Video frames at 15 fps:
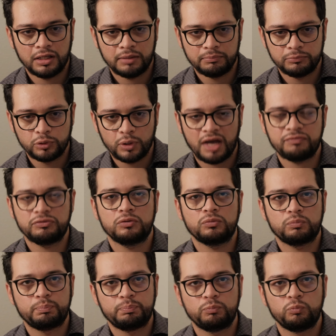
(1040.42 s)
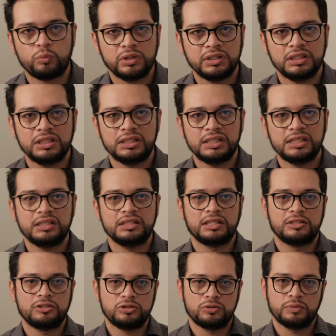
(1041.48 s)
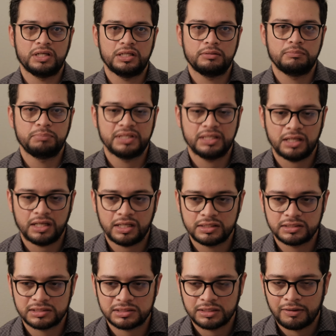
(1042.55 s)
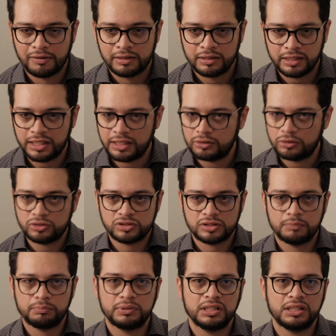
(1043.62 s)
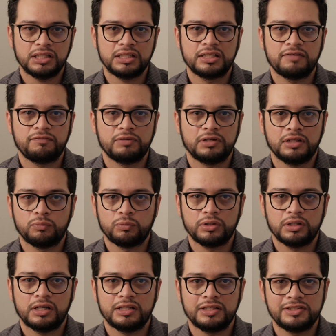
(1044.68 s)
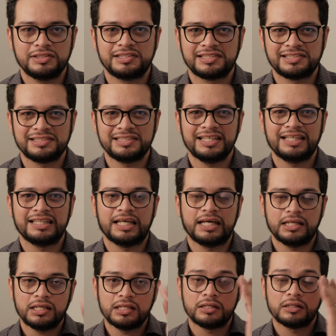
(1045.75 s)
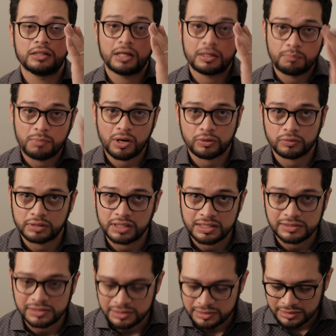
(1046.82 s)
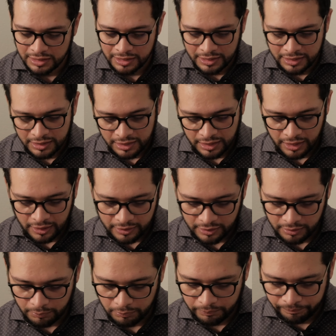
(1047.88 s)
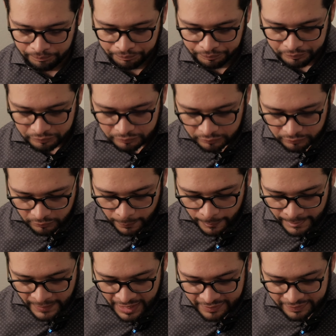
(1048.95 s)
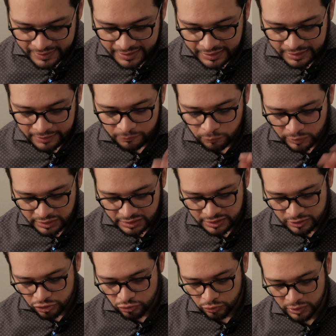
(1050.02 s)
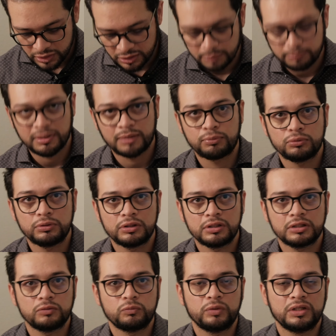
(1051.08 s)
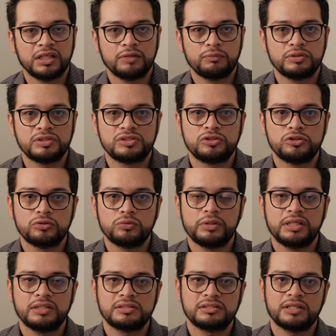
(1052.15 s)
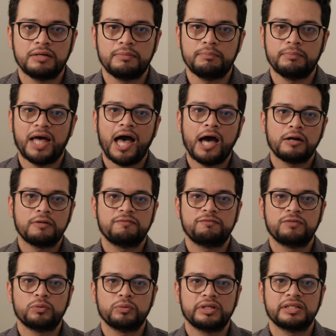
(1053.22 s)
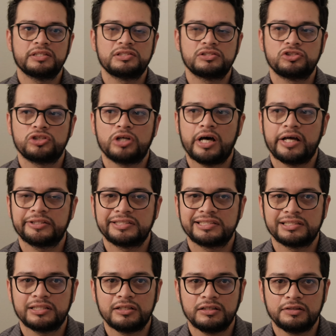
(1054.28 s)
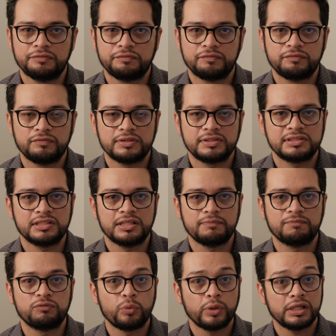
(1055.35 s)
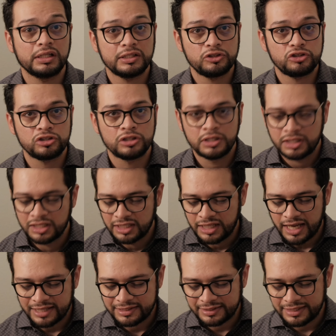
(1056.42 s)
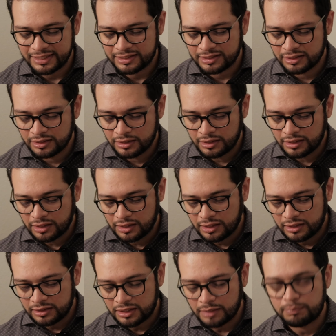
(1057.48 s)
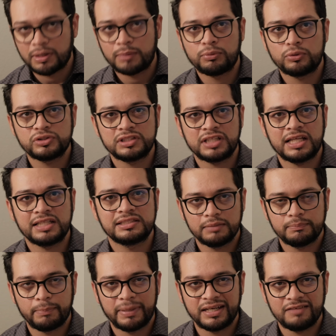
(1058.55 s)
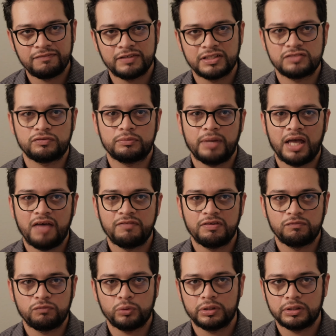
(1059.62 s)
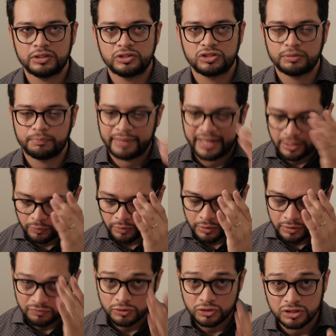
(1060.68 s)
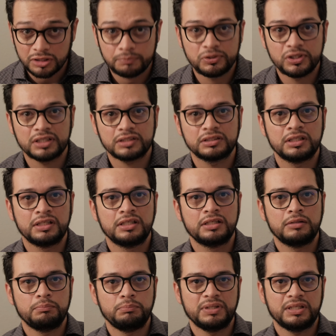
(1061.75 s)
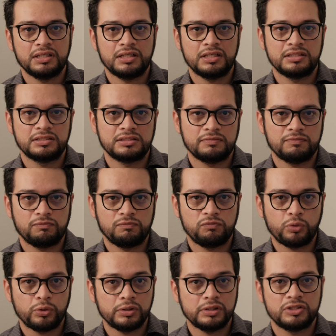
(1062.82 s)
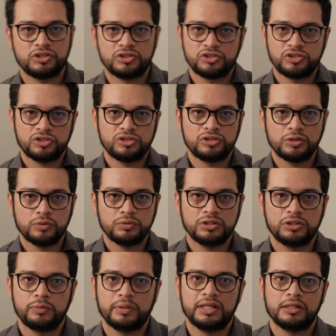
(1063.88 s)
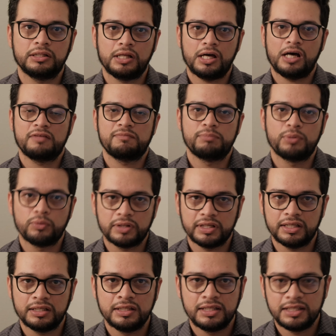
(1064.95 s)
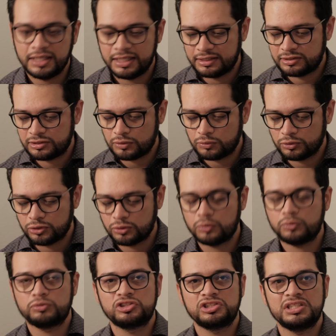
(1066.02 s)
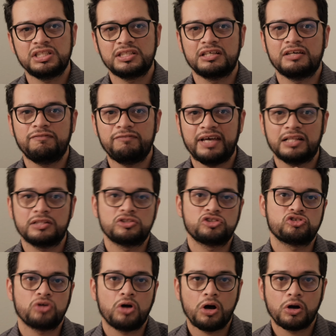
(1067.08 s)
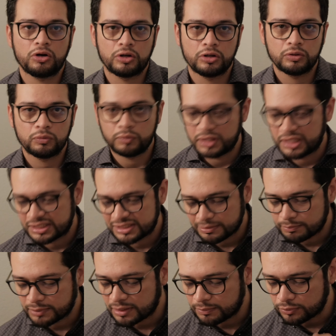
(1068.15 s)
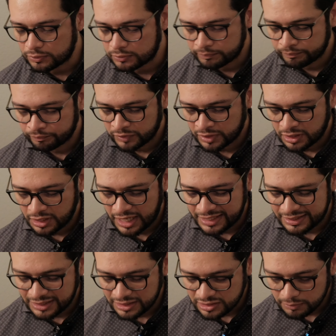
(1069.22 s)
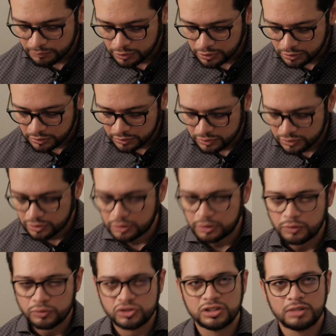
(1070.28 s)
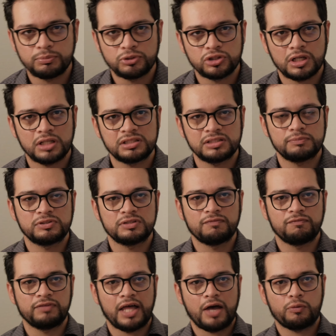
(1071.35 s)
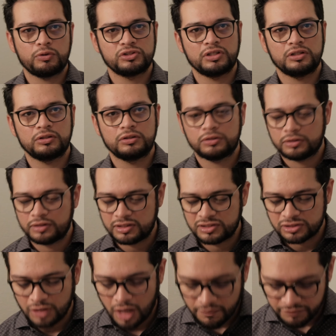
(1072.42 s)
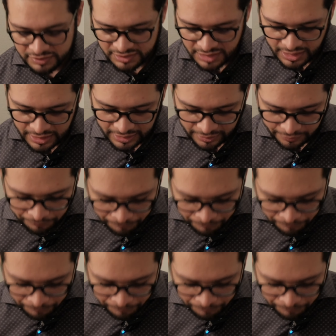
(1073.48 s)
you have to really lean into it because it looks completely different, and we're not used to seeing that in a lot of modern lenses. I think I really enjoyed the bubble look when I was doing some out of focus shots of some foliage. I think the bubble stands out, benefits from having foliage in the background of your subject, because foliage is just known to create a lot of bokeh. And so you'll see the effect stronger when it's in bubble. I did some close-up shots of some flowers under the soft setting.